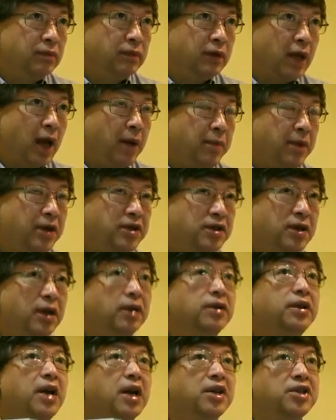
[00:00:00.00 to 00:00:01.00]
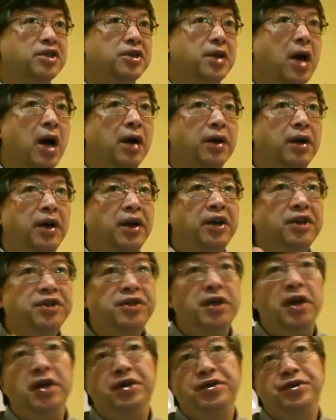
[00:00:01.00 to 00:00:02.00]
That means it does not
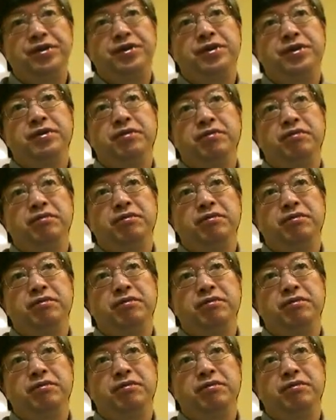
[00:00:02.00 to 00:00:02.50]
exist.